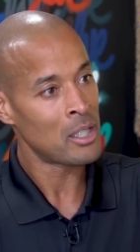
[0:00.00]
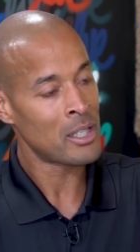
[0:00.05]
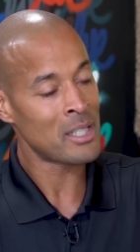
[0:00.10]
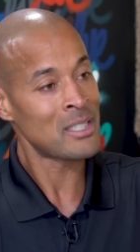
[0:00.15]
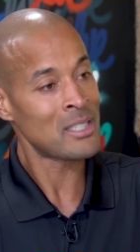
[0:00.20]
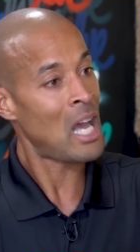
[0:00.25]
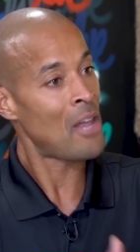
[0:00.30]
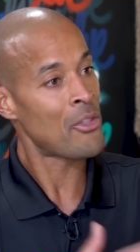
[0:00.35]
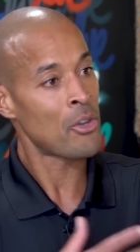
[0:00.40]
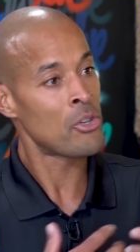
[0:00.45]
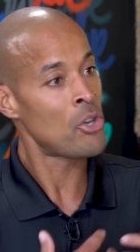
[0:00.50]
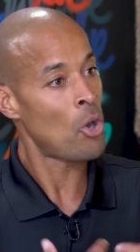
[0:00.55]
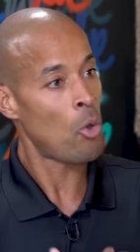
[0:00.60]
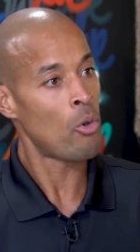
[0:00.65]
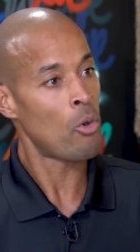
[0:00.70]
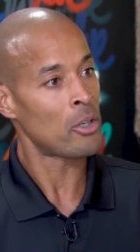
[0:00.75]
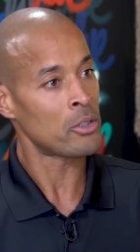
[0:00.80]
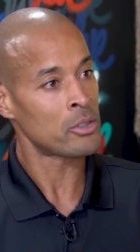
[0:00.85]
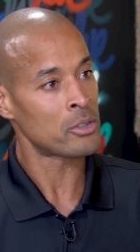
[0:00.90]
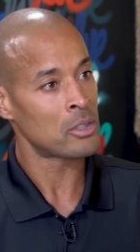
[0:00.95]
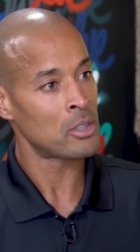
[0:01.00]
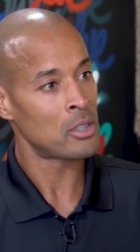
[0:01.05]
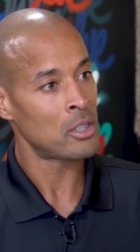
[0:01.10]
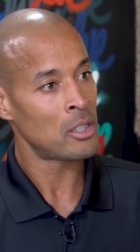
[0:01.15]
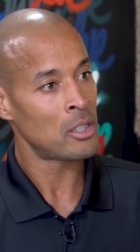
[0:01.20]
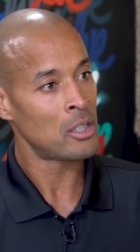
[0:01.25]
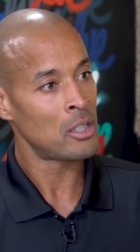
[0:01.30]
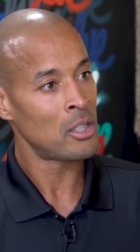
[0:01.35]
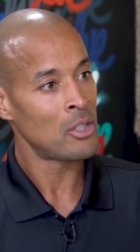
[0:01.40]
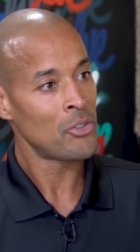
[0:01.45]
Because now they're yours.
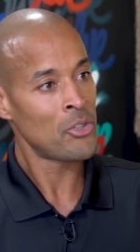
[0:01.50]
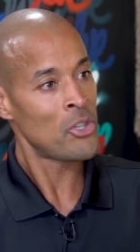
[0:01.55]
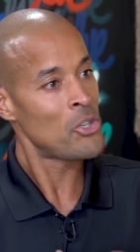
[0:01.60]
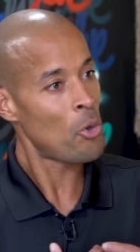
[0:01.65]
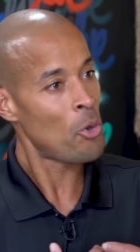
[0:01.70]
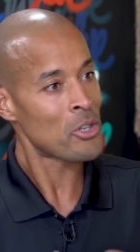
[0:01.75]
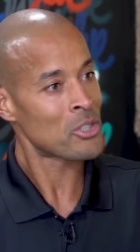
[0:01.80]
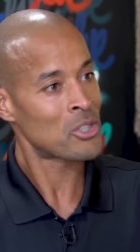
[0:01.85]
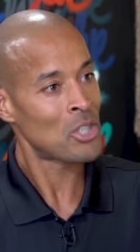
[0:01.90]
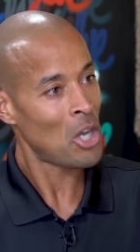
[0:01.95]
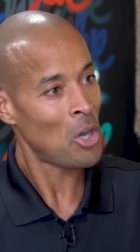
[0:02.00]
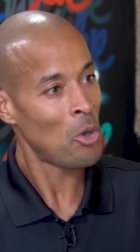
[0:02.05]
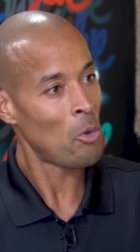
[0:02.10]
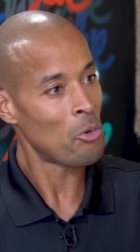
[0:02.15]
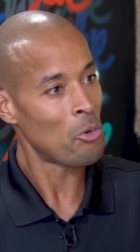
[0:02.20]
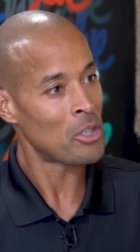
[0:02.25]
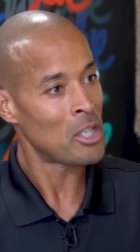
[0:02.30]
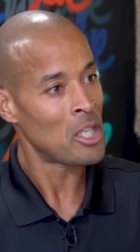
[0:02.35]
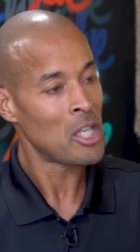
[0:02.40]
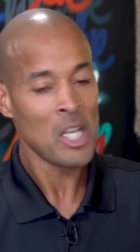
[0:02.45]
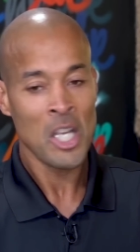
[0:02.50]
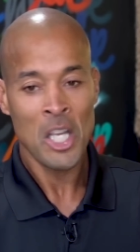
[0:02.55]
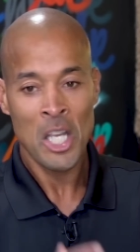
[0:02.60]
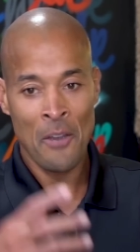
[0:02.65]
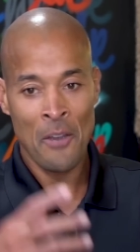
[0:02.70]
They're yours to own.